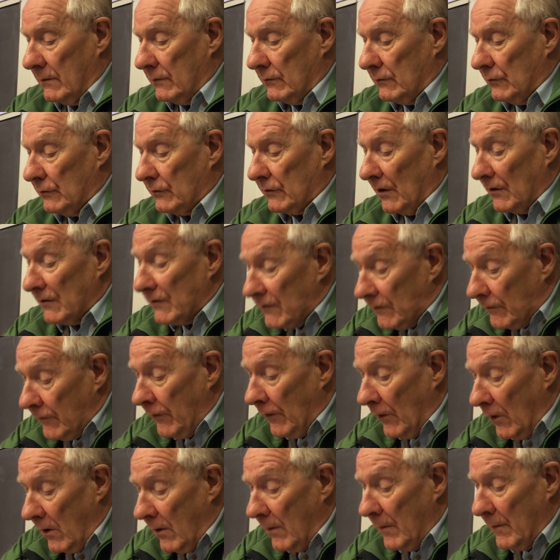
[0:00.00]
To
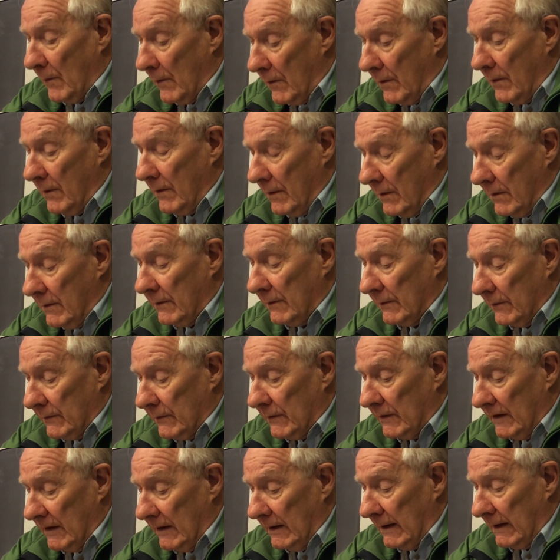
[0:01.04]
transform
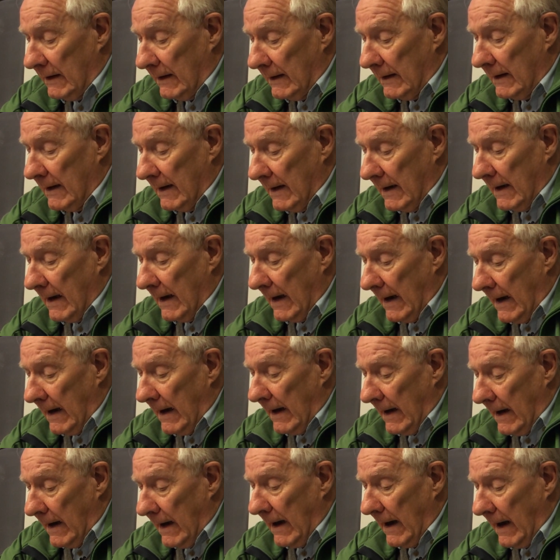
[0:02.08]
the
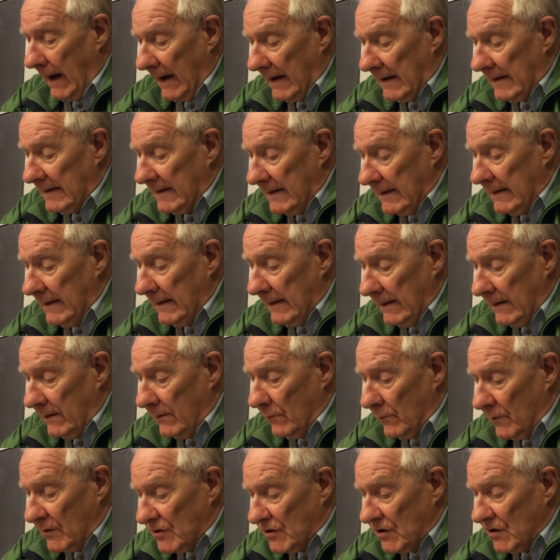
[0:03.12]
idea
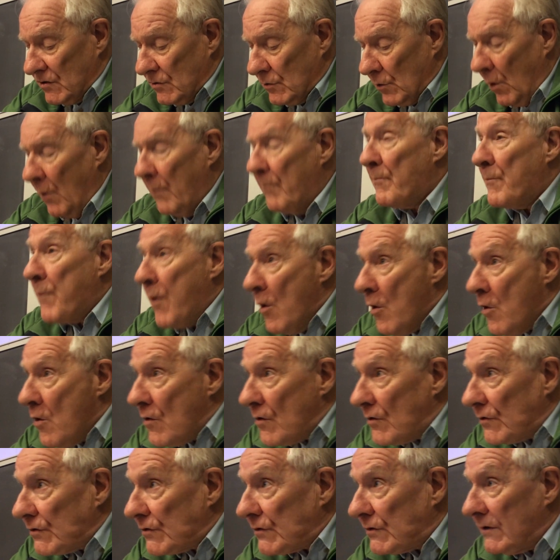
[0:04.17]
which is
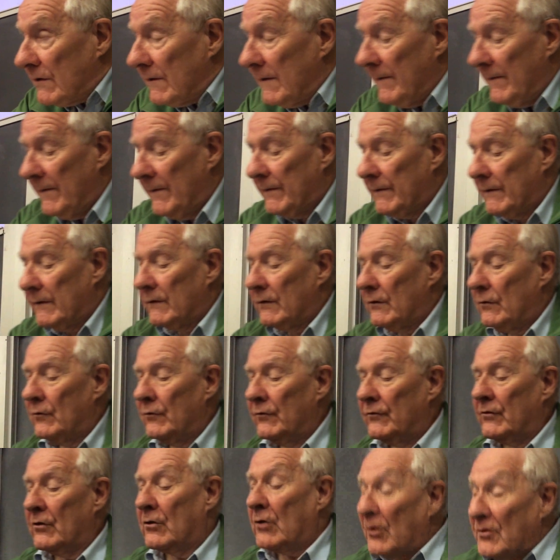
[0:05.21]
opposed
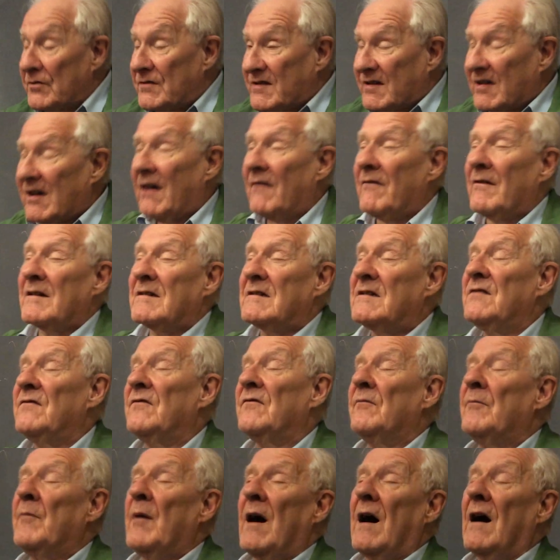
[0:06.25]
to the
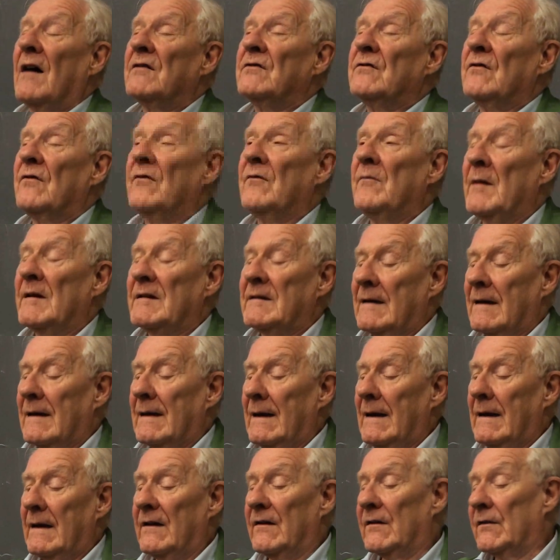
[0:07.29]
conservative part of
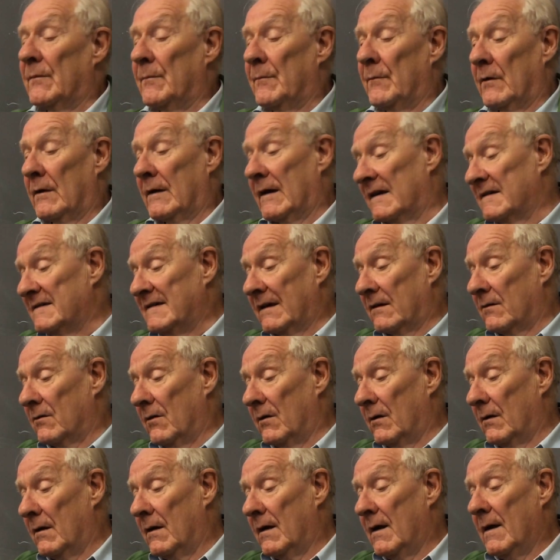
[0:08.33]
materialism
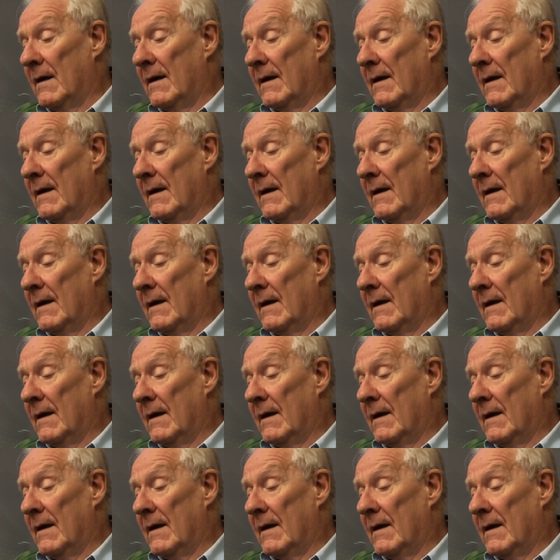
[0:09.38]
classical